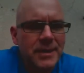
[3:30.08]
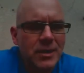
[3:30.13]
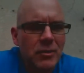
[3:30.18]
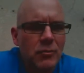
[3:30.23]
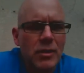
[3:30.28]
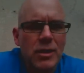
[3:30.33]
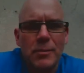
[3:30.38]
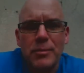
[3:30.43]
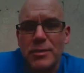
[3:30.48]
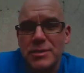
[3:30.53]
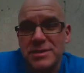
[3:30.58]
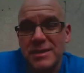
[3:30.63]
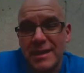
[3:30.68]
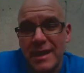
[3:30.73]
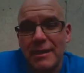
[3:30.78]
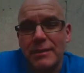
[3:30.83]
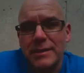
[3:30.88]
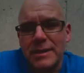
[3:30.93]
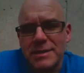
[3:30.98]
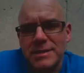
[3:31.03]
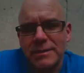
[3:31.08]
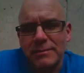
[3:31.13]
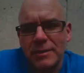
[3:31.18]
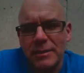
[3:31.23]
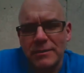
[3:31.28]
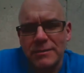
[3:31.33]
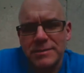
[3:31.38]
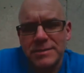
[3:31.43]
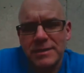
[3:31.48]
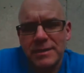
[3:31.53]
or what other personality, I
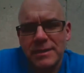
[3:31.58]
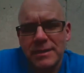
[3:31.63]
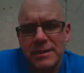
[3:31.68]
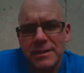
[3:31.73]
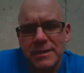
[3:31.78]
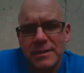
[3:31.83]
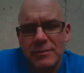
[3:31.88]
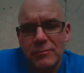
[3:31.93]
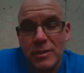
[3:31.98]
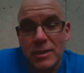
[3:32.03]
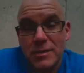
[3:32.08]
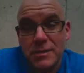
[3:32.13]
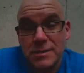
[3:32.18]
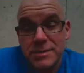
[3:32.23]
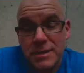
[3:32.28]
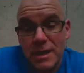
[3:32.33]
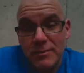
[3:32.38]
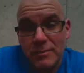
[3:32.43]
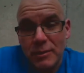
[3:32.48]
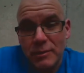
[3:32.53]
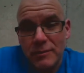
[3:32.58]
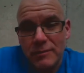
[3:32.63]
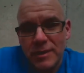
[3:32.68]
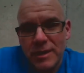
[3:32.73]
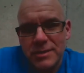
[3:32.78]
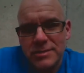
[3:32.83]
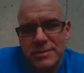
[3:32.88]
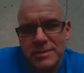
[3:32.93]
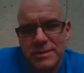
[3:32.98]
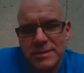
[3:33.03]
suppose? What other set of
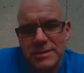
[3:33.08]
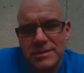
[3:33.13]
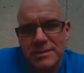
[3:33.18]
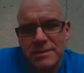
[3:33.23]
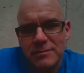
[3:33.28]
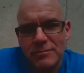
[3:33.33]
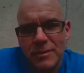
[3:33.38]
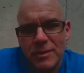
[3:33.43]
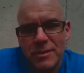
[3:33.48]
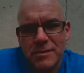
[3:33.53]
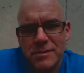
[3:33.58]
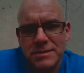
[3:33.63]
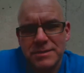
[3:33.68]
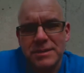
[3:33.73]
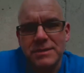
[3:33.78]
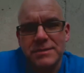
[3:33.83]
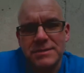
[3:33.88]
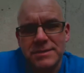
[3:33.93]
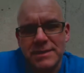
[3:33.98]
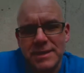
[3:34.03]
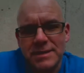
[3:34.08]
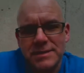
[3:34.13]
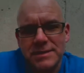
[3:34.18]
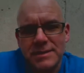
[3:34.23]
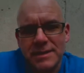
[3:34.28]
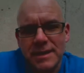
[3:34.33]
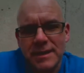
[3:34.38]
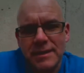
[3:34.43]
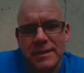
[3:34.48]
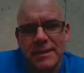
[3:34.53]
motivations? What other skill
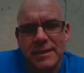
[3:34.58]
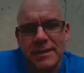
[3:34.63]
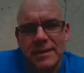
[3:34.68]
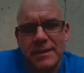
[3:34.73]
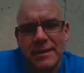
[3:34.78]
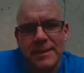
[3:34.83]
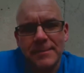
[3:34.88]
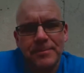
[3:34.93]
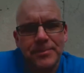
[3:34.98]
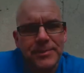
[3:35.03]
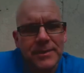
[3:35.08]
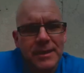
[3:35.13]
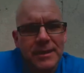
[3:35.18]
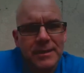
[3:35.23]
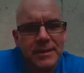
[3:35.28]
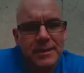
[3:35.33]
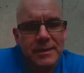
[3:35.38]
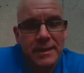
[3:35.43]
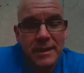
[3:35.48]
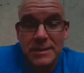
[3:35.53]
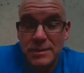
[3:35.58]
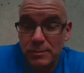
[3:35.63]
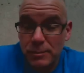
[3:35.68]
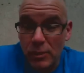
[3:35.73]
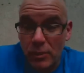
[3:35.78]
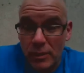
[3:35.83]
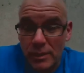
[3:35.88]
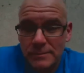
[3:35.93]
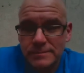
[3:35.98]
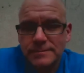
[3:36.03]
sets can I
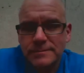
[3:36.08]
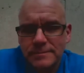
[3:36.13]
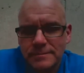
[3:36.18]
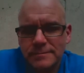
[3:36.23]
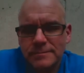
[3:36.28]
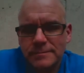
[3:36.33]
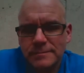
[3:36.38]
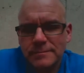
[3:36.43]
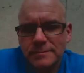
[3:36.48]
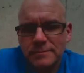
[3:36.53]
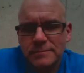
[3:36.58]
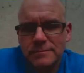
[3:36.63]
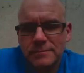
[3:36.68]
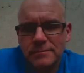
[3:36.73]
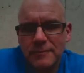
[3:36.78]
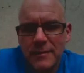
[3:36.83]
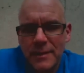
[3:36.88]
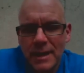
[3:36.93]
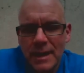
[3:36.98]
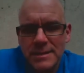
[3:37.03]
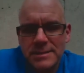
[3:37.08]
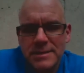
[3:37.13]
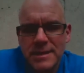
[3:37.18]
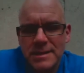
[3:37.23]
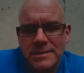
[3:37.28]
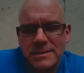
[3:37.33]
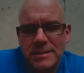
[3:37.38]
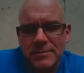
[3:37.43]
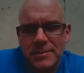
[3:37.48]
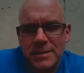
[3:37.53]
explore? And so
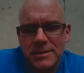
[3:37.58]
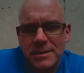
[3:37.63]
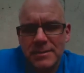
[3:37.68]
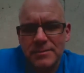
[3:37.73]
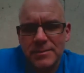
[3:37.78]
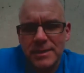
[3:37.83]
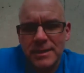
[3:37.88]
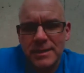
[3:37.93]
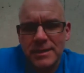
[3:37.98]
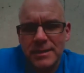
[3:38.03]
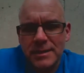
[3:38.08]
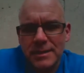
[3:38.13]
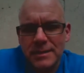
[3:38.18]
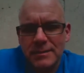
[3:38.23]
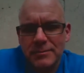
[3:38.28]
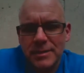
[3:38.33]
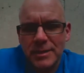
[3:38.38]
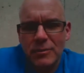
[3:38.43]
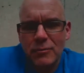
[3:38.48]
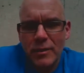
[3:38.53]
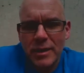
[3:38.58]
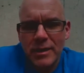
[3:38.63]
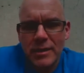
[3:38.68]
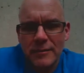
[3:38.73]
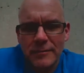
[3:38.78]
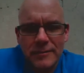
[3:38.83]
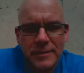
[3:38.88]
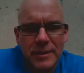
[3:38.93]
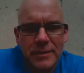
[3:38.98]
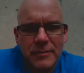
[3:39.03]
that's something to be aware
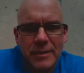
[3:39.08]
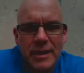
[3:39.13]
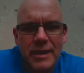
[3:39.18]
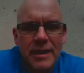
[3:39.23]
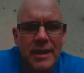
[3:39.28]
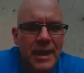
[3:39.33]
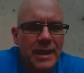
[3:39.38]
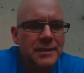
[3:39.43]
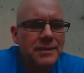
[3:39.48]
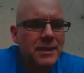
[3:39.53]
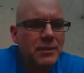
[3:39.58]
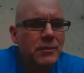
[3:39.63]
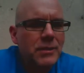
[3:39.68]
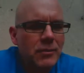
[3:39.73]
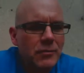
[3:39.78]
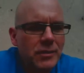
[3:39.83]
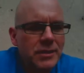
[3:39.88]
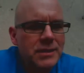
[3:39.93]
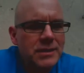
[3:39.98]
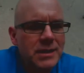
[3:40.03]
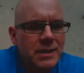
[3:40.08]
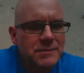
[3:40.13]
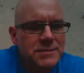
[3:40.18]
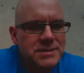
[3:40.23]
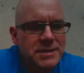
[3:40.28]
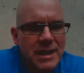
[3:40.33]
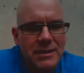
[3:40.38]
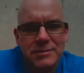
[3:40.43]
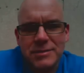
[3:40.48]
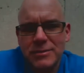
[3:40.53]
of. You know, I think when it really comes
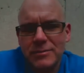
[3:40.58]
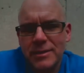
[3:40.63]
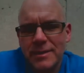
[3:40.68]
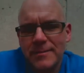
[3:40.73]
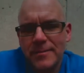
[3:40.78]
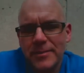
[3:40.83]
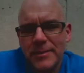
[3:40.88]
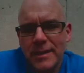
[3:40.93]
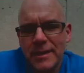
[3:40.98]
down to it,